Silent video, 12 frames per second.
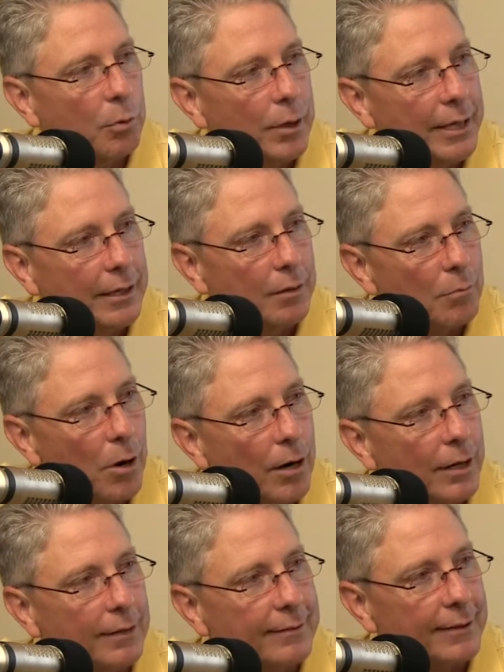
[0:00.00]
bring the
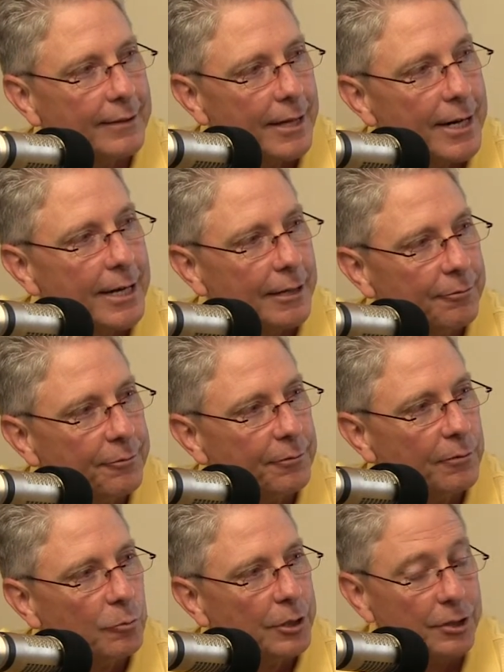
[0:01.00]
market to life,
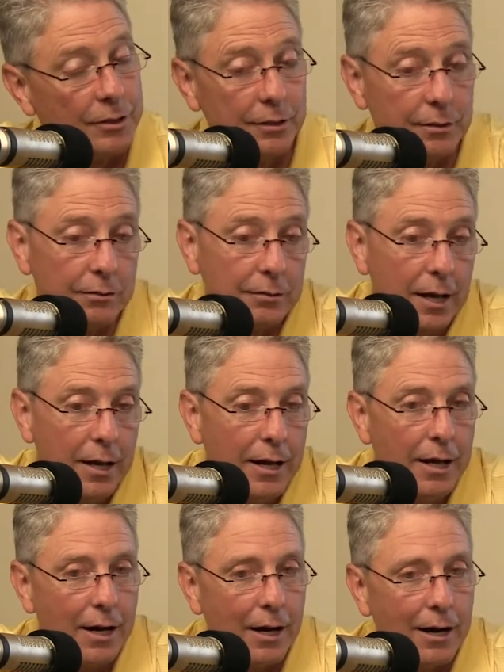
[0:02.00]
which is
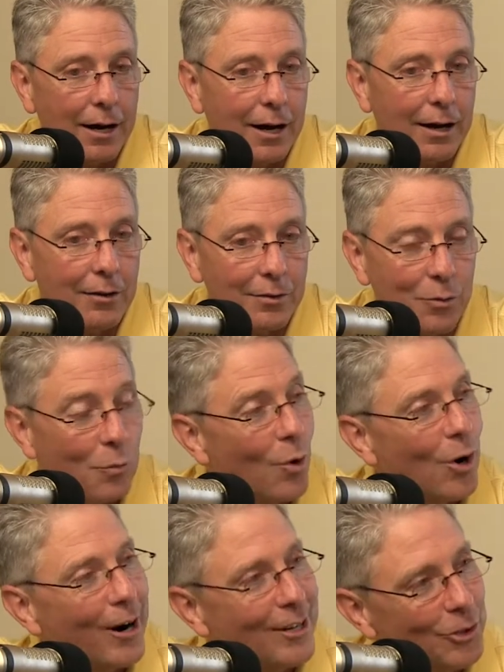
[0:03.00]
the
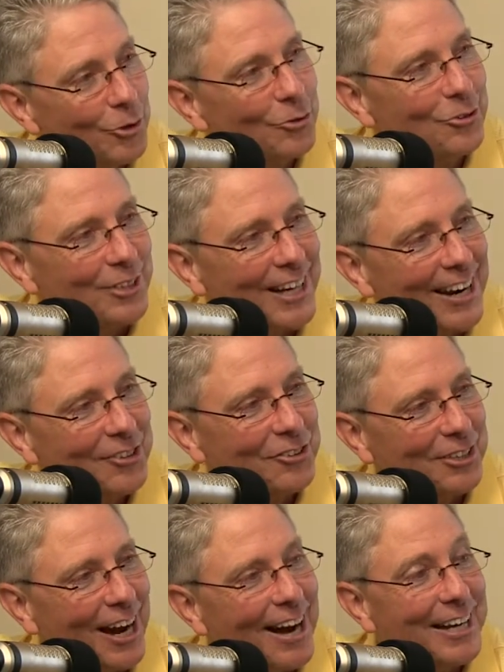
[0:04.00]
more I use it,
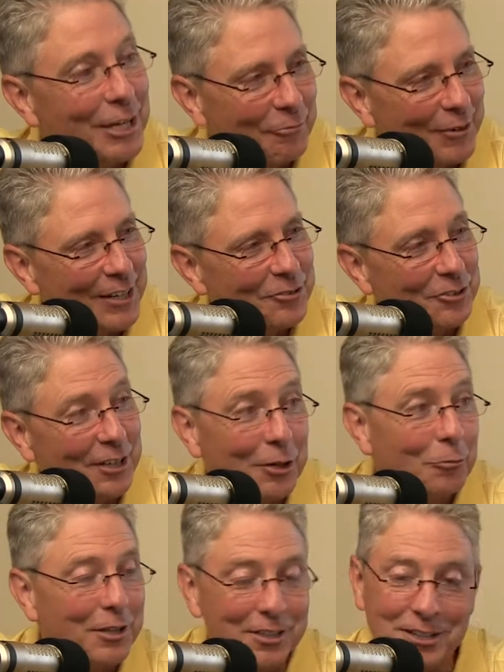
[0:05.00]
actually, I get fascinated
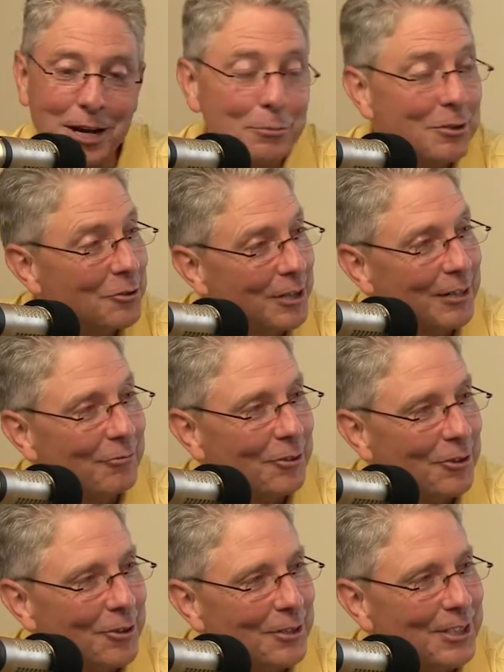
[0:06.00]
with it, and I've been trading for
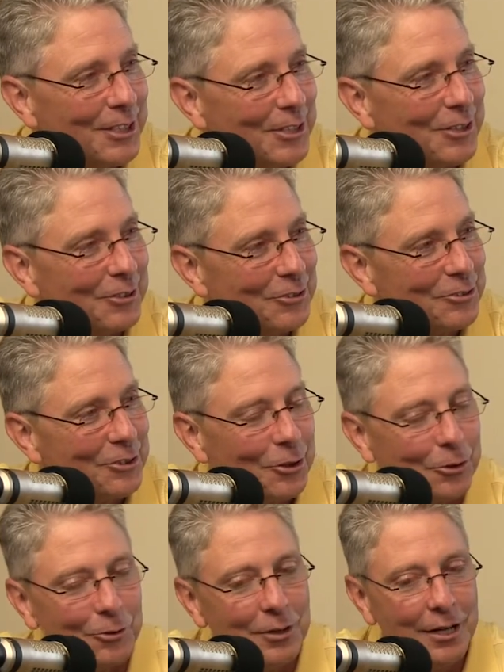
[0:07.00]
30 years.
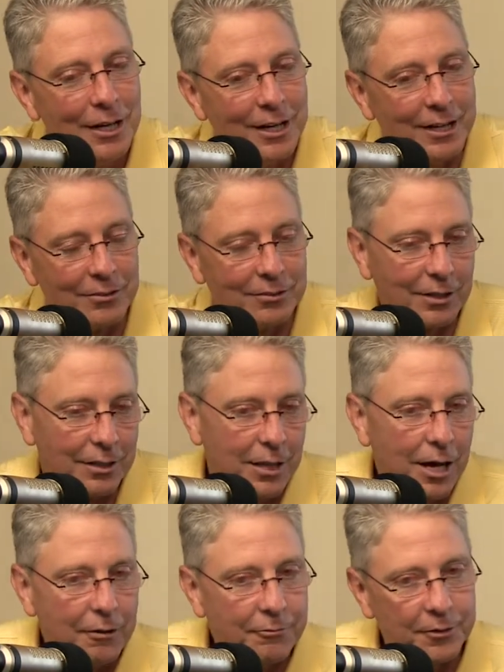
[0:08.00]
So it's a
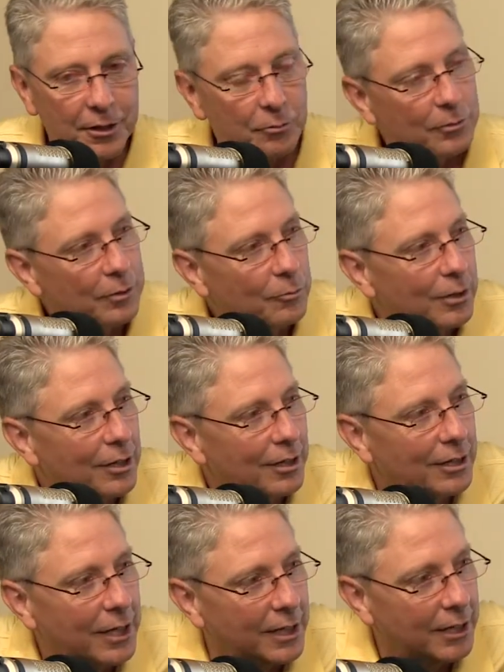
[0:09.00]
lot of fun, and we're going to
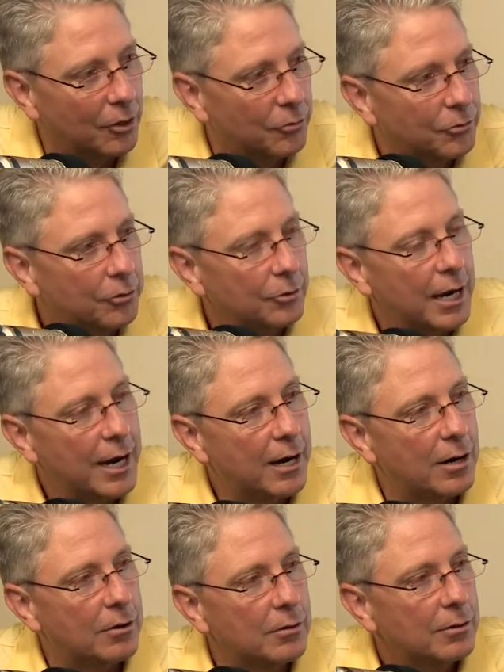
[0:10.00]
kind of go through
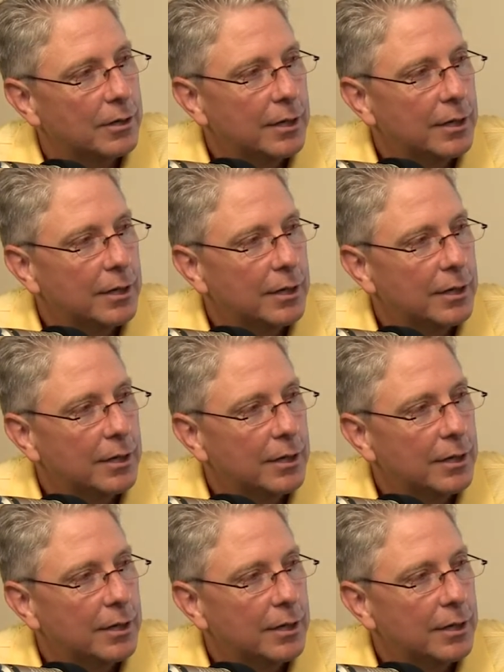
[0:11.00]
how